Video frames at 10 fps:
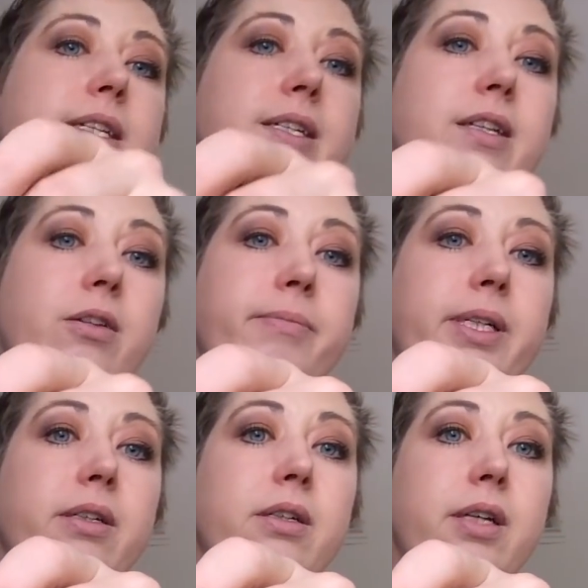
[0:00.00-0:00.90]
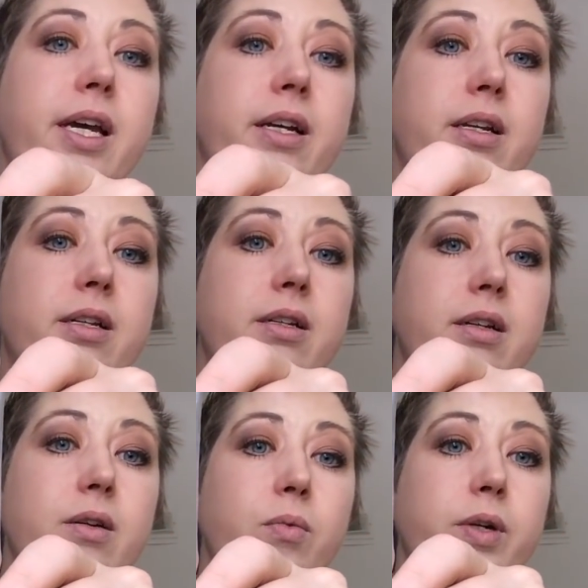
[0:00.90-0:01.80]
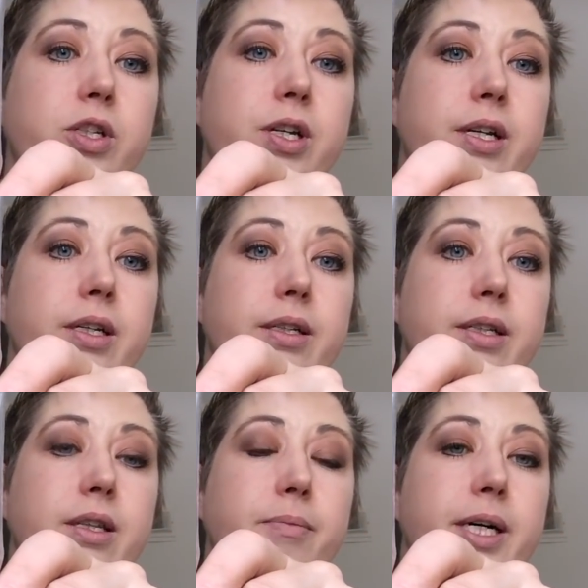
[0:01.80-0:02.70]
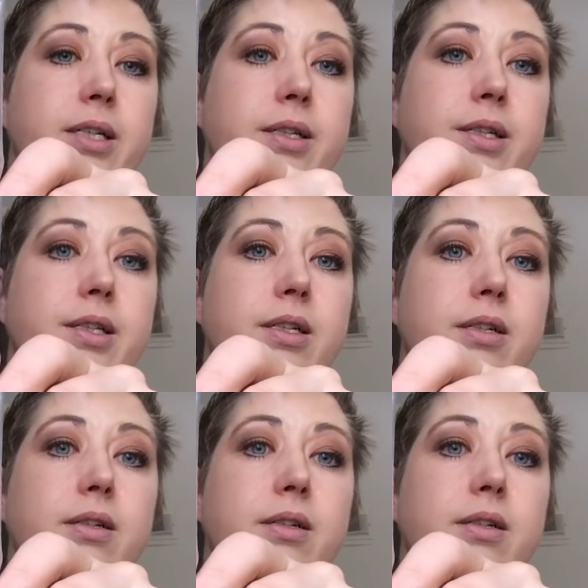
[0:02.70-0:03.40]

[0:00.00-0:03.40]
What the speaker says: this little Mill Hill kit, which is the Buzz.